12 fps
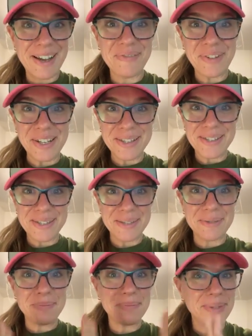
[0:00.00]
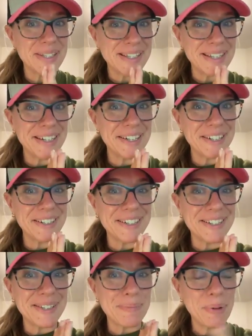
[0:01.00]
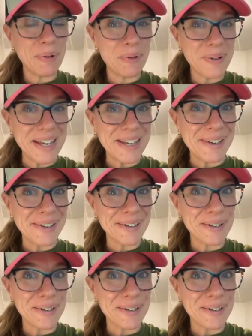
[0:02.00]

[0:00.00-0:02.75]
Hi friends, Melissa here. It's BOGO week.